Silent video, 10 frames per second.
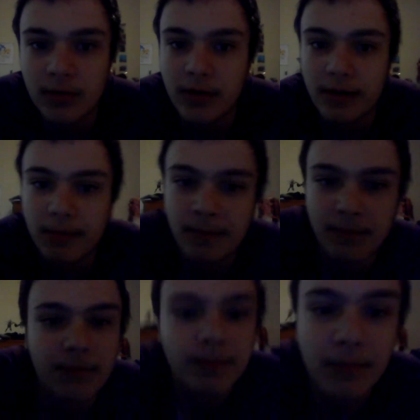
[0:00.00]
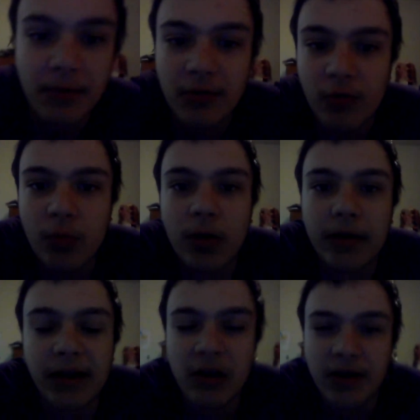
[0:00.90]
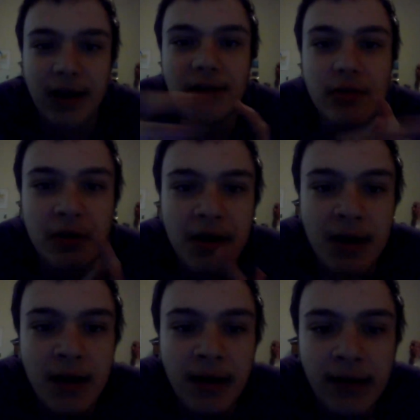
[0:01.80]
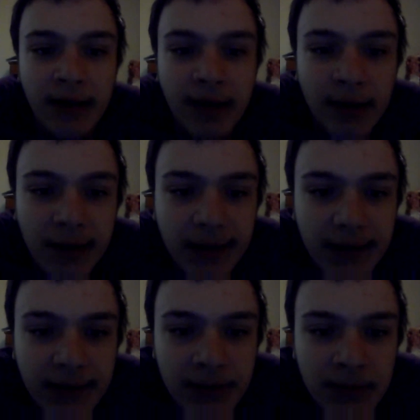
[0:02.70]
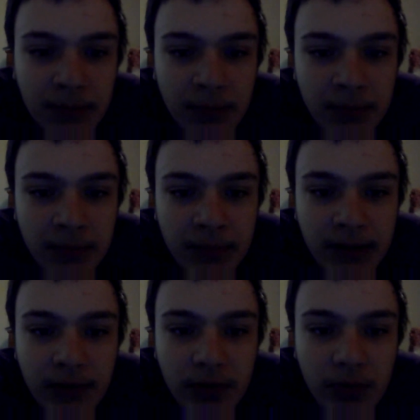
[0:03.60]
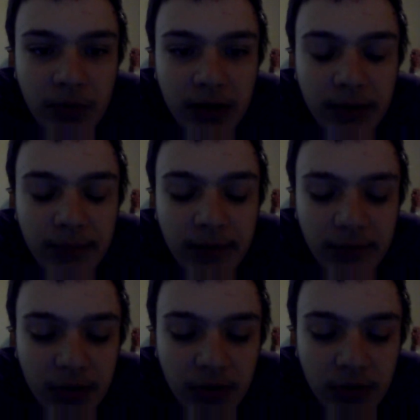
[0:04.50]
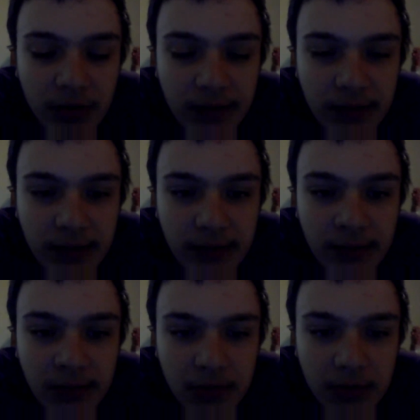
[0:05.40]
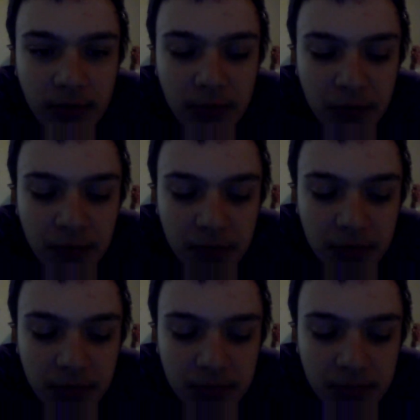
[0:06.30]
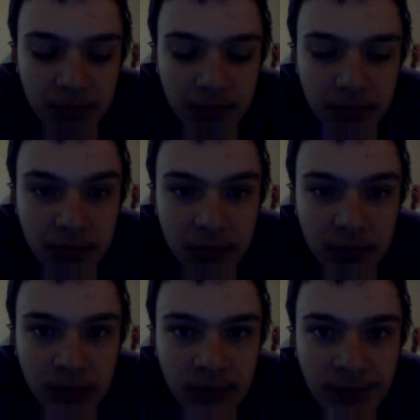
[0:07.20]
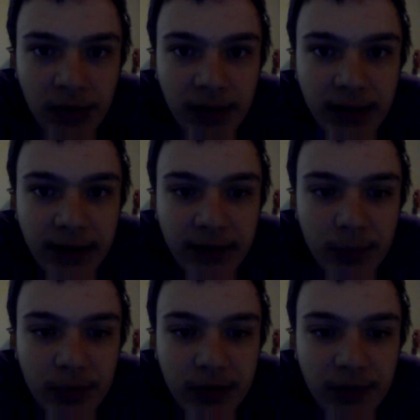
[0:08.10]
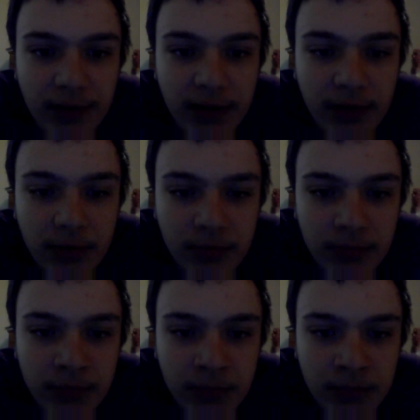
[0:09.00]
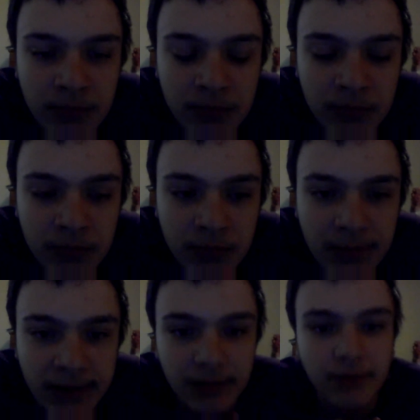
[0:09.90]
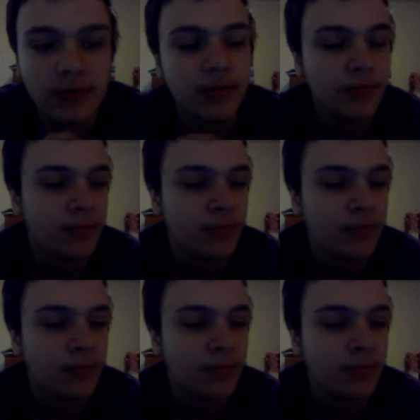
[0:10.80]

Okay, is this working? Okay, good. Hey, I don't know why I'm really recording this. I just felt like getting some stuff out because,